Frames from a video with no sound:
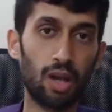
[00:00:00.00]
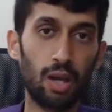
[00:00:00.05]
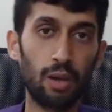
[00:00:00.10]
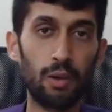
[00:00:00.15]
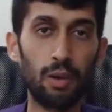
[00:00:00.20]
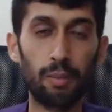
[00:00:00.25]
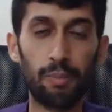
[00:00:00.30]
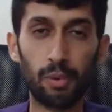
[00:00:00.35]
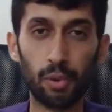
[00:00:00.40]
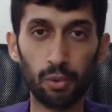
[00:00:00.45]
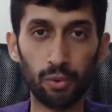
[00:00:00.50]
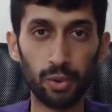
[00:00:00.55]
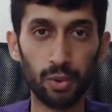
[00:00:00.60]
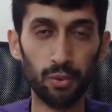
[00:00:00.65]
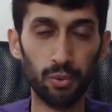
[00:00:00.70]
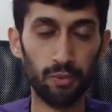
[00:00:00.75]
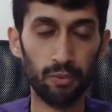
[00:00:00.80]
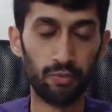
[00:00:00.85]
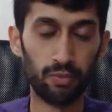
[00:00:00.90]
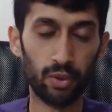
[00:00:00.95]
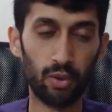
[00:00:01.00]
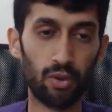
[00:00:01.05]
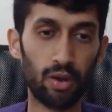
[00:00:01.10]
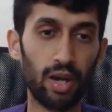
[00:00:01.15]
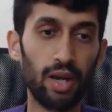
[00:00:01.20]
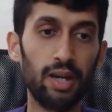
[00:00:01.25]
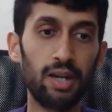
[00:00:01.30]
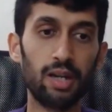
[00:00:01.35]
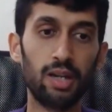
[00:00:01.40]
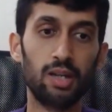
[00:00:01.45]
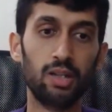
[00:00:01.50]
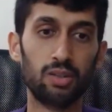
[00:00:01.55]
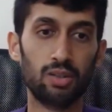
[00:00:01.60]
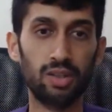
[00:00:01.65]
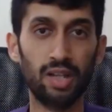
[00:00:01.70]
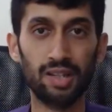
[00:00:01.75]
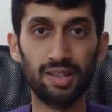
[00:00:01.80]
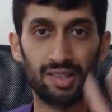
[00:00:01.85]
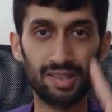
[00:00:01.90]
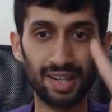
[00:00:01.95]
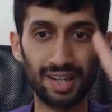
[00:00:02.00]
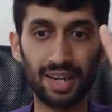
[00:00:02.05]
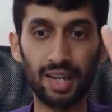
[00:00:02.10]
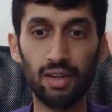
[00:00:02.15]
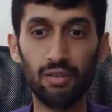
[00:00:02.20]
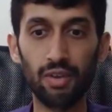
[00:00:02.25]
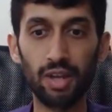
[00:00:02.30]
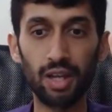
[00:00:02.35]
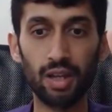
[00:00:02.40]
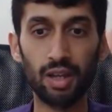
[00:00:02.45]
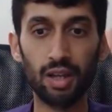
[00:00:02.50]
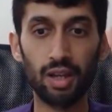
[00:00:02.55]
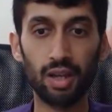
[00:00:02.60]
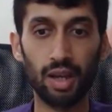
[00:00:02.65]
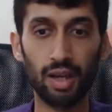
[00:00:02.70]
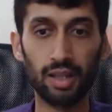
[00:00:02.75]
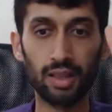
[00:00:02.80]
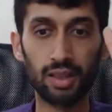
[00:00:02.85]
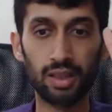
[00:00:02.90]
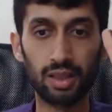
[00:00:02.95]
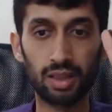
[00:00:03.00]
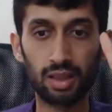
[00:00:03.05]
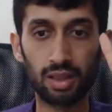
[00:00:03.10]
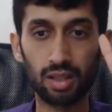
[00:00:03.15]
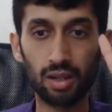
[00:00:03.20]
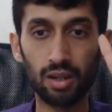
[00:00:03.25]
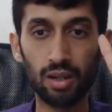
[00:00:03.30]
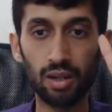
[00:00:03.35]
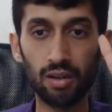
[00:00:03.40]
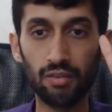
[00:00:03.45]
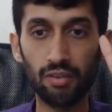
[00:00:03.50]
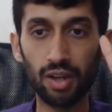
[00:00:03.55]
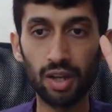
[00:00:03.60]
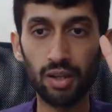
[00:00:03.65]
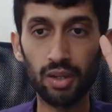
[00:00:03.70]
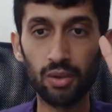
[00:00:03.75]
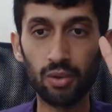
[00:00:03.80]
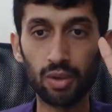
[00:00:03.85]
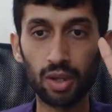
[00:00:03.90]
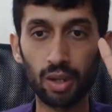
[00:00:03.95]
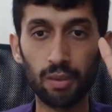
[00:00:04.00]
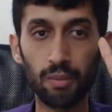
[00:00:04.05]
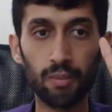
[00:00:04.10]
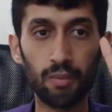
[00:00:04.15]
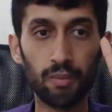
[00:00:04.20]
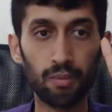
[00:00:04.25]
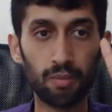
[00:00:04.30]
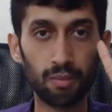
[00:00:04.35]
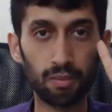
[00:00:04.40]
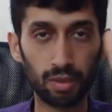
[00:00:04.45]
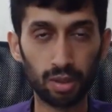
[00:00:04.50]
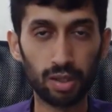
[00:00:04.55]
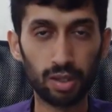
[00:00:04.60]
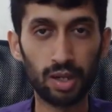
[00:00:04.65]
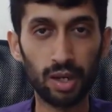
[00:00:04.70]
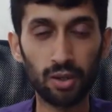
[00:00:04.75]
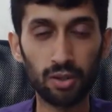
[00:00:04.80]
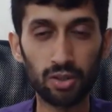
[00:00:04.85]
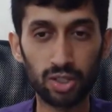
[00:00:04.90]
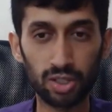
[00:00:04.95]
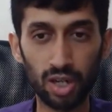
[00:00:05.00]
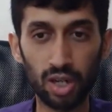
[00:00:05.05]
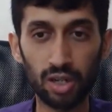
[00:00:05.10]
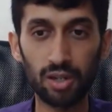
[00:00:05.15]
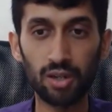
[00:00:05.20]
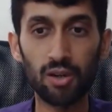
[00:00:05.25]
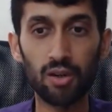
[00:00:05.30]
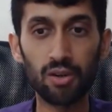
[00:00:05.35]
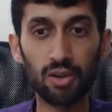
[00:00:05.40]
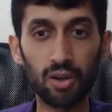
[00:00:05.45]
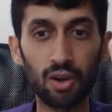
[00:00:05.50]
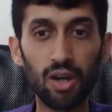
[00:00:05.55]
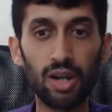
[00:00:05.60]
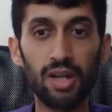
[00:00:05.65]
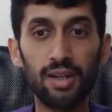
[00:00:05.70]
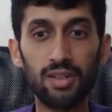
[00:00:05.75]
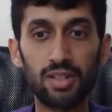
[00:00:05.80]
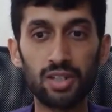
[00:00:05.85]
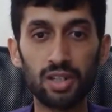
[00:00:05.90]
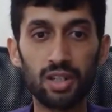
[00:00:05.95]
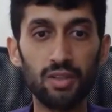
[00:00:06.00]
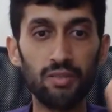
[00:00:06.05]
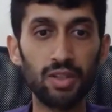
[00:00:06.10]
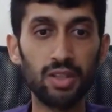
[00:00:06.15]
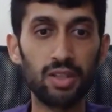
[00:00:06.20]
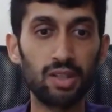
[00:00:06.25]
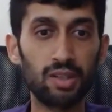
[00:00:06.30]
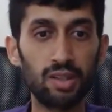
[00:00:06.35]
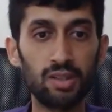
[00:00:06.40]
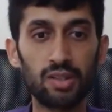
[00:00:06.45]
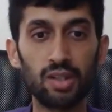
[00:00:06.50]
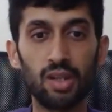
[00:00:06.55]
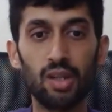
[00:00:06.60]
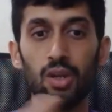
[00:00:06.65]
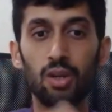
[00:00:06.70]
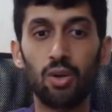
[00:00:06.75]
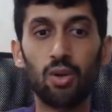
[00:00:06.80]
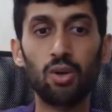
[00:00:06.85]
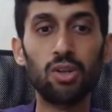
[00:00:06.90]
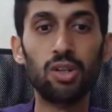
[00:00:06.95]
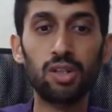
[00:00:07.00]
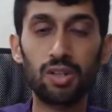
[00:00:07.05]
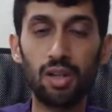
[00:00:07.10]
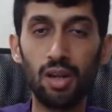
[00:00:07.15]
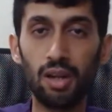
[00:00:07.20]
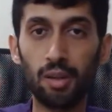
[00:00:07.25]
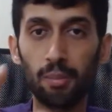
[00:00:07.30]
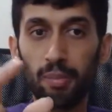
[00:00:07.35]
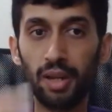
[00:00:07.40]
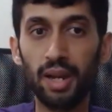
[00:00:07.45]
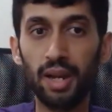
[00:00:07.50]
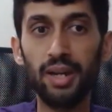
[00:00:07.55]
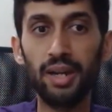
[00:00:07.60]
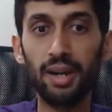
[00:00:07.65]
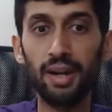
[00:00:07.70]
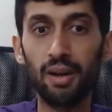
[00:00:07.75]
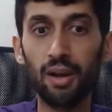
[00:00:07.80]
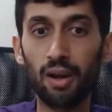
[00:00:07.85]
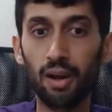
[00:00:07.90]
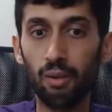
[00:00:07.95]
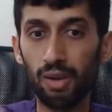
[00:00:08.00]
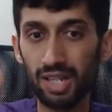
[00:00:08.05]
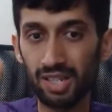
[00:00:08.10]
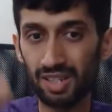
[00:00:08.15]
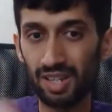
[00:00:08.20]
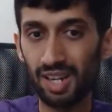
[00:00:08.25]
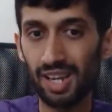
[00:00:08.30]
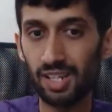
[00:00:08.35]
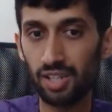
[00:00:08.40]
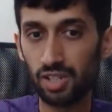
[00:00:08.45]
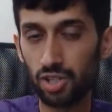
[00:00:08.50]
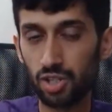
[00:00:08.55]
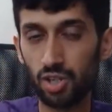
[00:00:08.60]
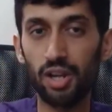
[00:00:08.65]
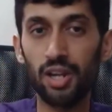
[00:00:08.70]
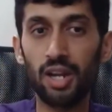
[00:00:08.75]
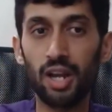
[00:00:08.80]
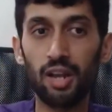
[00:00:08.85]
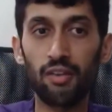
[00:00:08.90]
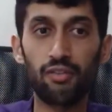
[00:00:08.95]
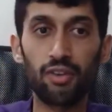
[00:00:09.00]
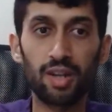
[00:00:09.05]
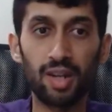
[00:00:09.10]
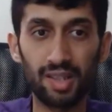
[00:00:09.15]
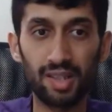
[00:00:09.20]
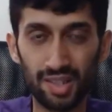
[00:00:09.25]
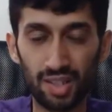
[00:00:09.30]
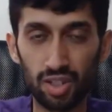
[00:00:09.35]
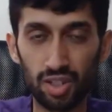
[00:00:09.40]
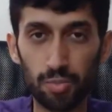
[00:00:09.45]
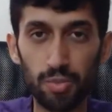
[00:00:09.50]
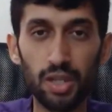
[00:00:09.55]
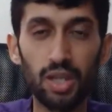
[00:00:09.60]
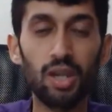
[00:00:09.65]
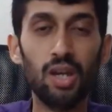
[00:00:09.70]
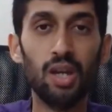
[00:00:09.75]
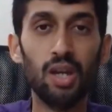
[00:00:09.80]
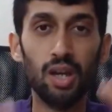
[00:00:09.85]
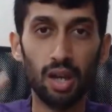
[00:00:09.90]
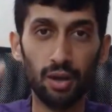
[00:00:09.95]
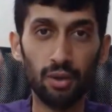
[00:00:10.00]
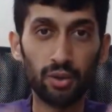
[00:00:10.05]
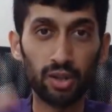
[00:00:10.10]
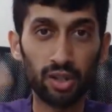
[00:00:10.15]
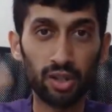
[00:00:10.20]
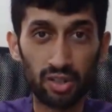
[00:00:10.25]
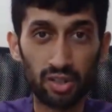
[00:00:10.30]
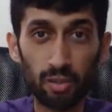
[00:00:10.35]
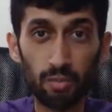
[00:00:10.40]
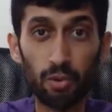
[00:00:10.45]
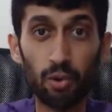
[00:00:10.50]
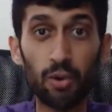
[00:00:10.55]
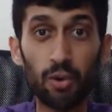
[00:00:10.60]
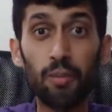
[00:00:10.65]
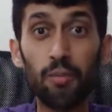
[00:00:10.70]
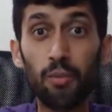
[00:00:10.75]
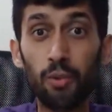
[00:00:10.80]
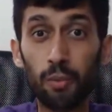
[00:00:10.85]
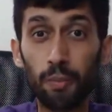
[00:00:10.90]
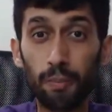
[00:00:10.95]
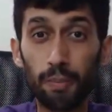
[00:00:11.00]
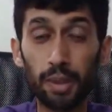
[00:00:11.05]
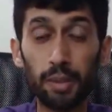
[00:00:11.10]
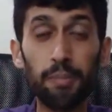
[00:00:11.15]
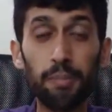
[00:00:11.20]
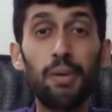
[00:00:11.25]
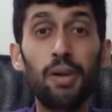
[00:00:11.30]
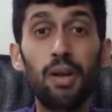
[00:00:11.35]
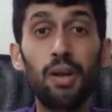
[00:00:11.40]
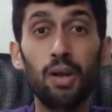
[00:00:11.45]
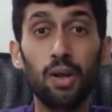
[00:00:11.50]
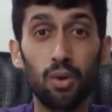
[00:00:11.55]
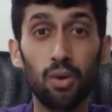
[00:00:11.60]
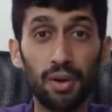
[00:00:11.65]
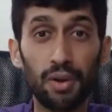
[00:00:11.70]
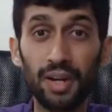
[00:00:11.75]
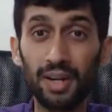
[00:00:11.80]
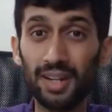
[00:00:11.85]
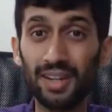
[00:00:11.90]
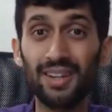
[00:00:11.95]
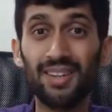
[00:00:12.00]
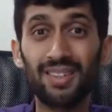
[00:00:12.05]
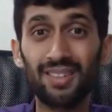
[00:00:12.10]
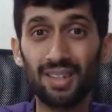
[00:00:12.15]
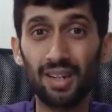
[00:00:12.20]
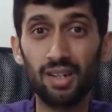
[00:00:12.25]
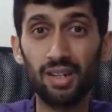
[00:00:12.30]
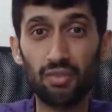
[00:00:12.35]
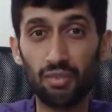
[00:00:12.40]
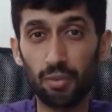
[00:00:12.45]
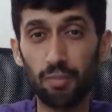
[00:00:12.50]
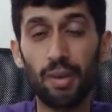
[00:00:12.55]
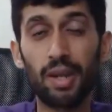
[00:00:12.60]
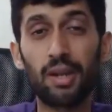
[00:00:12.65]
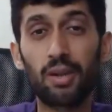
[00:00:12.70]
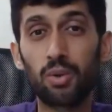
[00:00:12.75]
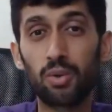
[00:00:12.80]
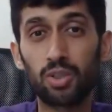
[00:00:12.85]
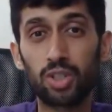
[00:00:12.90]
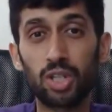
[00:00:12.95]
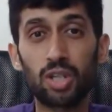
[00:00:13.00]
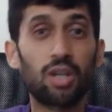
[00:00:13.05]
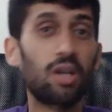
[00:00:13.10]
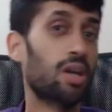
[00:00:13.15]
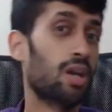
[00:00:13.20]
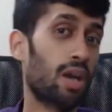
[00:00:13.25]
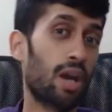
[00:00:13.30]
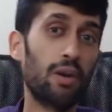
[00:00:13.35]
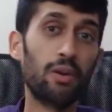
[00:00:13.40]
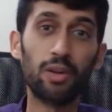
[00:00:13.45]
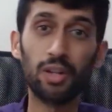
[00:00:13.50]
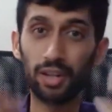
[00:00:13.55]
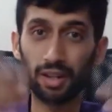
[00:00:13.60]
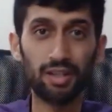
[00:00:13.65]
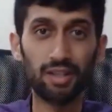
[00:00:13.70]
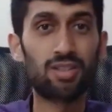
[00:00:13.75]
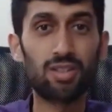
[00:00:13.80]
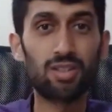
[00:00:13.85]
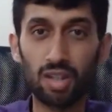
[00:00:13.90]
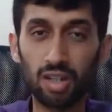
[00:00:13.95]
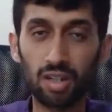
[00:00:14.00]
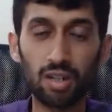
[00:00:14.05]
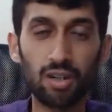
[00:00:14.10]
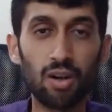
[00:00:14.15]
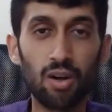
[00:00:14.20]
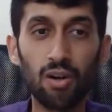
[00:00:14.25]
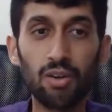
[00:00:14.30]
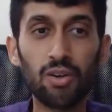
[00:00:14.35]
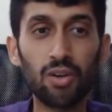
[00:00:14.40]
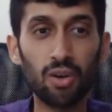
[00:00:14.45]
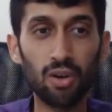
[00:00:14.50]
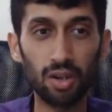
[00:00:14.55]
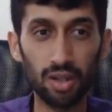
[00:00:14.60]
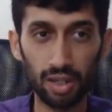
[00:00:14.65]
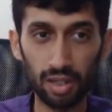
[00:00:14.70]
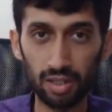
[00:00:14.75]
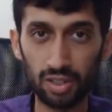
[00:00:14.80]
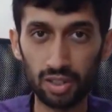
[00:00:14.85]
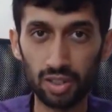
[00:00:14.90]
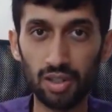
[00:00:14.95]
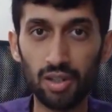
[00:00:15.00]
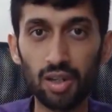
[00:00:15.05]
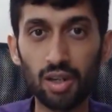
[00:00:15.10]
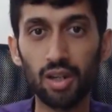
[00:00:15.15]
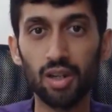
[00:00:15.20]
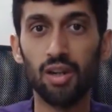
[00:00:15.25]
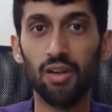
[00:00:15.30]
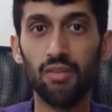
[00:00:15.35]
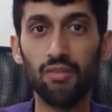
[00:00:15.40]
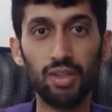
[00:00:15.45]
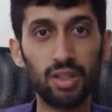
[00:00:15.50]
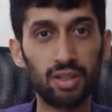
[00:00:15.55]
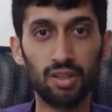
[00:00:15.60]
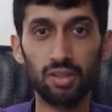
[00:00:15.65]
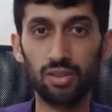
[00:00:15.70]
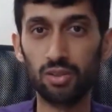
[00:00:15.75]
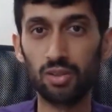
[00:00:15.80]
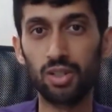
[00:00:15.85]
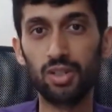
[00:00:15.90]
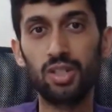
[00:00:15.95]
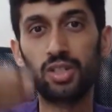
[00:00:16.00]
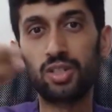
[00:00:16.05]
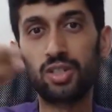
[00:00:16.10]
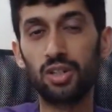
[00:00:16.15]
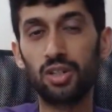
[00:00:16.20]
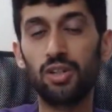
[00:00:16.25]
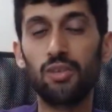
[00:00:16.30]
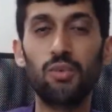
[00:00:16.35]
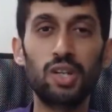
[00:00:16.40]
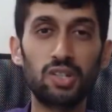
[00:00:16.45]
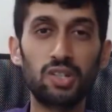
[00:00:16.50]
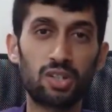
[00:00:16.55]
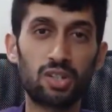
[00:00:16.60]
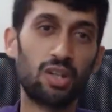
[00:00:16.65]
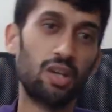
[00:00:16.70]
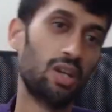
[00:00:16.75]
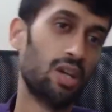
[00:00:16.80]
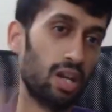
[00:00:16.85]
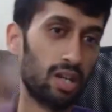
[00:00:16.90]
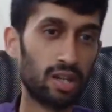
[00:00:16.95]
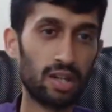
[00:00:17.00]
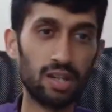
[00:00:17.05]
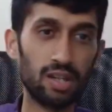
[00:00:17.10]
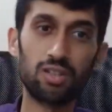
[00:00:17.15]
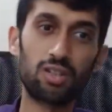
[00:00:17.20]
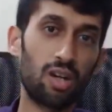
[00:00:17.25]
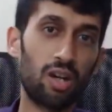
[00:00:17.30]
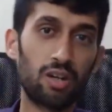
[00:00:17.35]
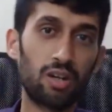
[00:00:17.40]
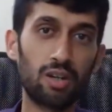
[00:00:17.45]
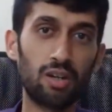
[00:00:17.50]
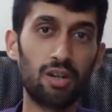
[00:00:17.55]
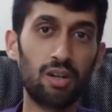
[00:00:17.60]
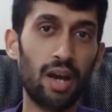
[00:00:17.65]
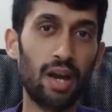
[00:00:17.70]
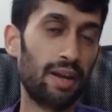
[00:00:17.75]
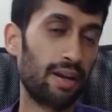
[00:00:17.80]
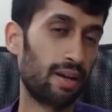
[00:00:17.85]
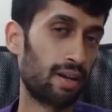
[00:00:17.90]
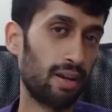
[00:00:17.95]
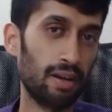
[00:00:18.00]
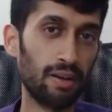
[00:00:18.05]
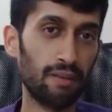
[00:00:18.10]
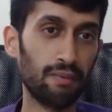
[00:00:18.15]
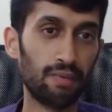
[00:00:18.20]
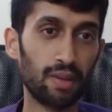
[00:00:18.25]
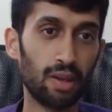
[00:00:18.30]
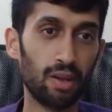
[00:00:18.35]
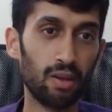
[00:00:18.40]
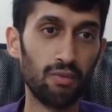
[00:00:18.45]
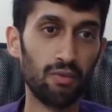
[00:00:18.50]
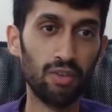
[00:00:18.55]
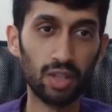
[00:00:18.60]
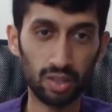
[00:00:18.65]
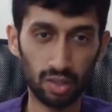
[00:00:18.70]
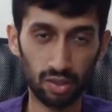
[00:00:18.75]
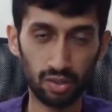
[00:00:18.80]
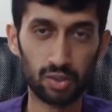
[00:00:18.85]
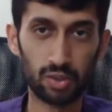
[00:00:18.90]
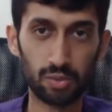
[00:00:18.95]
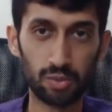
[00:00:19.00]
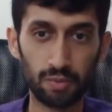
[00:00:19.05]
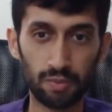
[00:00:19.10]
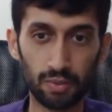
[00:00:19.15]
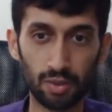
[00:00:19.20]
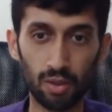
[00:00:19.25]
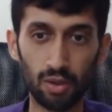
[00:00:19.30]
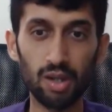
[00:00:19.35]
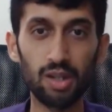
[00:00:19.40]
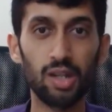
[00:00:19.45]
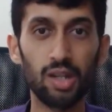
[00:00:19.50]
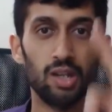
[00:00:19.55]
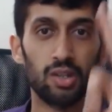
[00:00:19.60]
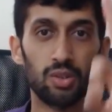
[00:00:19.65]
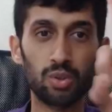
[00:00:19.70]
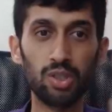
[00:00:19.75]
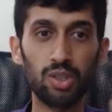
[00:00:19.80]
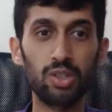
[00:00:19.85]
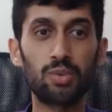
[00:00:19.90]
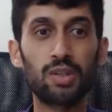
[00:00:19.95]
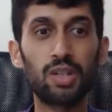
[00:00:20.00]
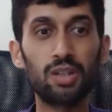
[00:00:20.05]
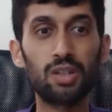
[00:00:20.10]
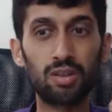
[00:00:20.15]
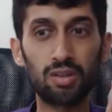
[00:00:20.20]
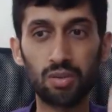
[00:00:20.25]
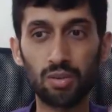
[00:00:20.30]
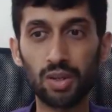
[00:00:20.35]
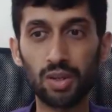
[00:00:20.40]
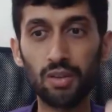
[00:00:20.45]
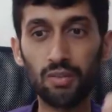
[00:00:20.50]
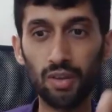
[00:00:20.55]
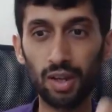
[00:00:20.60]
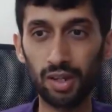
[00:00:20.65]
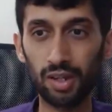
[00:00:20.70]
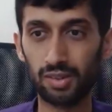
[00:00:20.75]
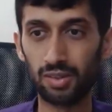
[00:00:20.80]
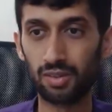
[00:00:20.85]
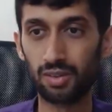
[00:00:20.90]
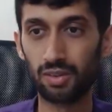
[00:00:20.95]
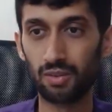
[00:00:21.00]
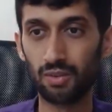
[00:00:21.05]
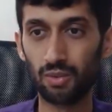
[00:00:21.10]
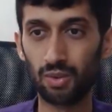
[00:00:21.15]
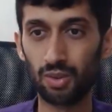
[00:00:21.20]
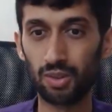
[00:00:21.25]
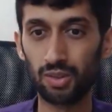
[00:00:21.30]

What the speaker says: I'll approve you. All right. So that's second way. And third way, you can get started on your health journey with us is go to this link, bit.ly/join-shb, and you can see more and more people are getting results from my coaching, and you can get started on your health journey with us. You can just invest and get started directly with us. All right. So these were the 3 ways.